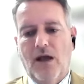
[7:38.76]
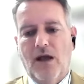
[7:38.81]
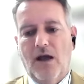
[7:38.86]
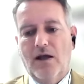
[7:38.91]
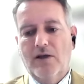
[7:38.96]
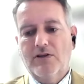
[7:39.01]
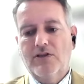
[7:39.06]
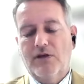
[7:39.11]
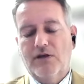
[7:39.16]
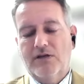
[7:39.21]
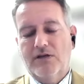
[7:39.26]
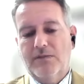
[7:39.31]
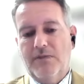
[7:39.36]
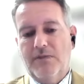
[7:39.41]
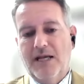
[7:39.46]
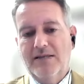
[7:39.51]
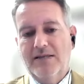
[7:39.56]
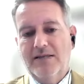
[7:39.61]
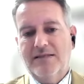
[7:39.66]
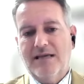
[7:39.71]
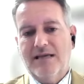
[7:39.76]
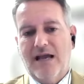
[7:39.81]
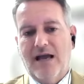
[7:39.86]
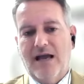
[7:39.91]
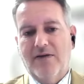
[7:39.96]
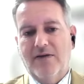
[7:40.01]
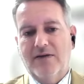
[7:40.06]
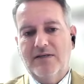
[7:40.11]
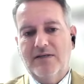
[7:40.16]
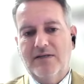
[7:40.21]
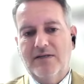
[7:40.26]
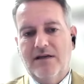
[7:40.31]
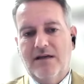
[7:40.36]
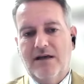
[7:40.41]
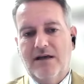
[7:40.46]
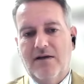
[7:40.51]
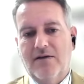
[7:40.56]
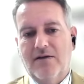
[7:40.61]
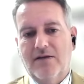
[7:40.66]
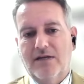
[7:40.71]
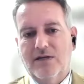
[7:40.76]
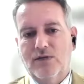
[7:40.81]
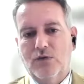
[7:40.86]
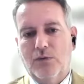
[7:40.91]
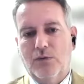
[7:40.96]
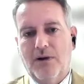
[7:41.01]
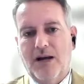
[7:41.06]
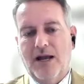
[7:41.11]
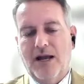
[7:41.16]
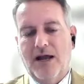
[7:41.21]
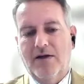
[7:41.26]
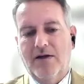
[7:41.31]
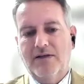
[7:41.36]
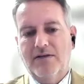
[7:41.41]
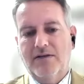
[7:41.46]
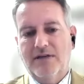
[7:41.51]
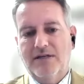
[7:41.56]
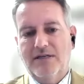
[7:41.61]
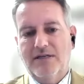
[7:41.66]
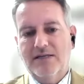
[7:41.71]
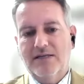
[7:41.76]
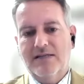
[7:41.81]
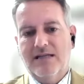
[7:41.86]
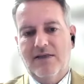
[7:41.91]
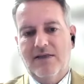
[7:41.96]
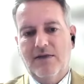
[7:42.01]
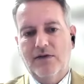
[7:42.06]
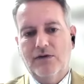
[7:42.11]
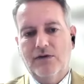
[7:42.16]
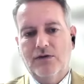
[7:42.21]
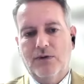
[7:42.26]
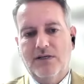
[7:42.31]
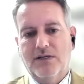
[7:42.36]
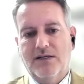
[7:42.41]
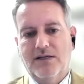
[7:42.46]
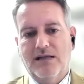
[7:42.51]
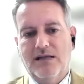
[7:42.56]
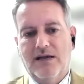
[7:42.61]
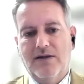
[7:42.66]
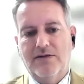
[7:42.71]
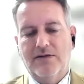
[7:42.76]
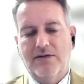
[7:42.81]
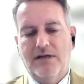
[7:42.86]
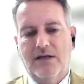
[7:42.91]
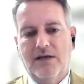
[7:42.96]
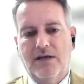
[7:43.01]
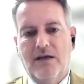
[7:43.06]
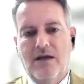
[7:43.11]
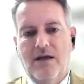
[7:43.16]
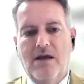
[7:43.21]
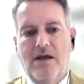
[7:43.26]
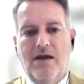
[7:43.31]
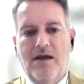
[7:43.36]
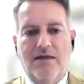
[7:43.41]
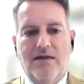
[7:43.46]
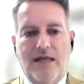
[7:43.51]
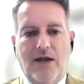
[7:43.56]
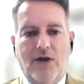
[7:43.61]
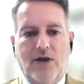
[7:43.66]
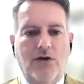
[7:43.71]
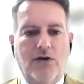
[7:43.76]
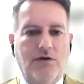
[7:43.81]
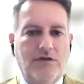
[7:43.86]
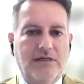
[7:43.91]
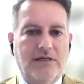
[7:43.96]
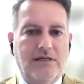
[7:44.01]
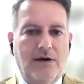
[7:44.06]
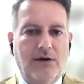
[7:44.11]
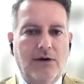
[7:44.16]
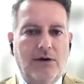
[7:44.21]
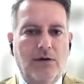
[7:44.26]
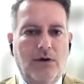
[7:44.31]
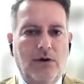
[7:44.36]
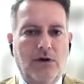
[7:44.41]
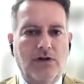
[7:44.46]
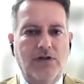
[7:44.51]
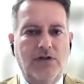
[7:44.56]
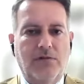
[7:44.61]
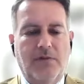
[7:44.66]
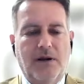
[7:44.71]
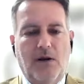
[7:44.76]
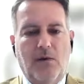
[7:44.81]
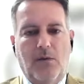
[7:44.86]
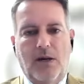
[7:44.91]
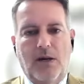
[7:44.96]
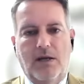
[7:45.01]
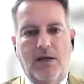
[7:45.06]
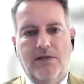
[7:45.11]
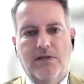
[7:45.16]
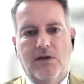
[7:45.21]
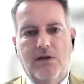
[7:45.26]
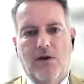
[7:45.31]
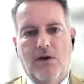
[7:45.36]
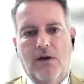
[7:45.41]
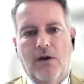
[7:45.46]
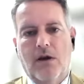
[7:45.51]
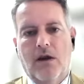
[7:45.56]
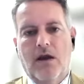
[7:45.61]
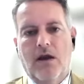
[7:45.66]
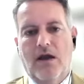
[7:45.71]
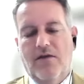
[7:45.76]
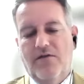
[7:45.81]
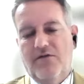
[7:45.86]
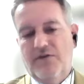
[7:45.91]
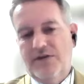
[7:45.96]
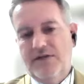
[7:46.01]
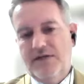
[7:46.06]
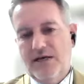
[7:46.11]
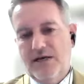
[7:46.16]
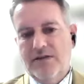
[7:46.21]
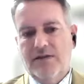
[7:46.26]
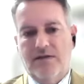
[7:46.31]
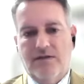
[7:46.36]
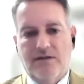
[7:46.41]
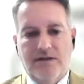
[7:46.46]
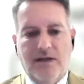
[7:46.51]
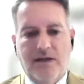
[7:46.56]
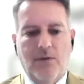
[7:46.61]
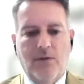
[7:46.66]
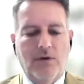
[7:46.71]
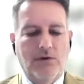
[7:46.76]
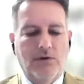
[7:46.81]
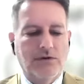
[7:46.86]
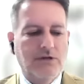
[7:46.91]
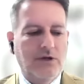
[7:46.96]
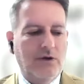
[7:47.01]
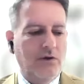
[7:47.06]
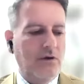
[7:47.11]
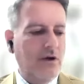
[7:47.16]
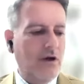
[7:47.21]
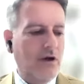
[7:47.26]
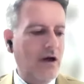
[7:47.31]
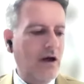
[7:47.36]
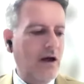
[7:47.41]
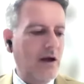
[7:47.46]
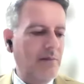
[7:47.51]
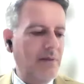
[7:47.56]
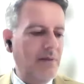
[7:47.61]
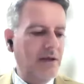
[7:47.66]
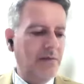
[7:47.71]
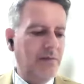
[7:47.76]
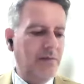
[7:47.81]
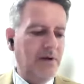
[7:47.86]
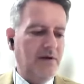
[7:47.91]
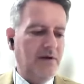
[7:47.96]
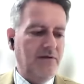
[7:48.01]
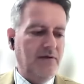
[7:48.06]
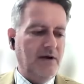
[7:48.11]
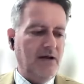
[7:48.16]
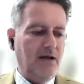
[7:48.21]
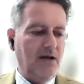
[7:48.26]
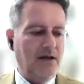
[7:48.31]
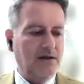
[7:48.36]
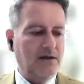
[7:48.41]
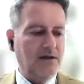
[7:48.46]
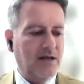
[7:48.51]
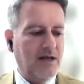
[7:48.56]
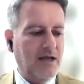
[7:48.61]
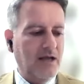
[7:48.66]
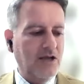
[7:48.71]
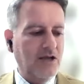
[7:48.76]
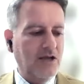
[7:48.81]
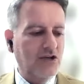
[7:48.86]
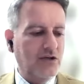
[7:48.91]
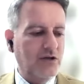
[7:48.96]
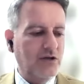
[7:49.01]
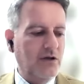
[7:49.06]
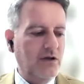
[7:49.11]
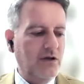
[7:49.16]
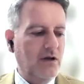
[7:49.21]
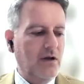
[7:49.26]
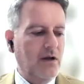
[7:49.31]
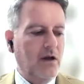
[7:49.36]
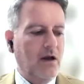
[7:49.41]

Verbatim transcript: uh, so it depends how this how this will play out. If he does let those 20,000 in, that could tell you a lot about where he's going. If he doesn't, that will also uh, be a bit of an indication.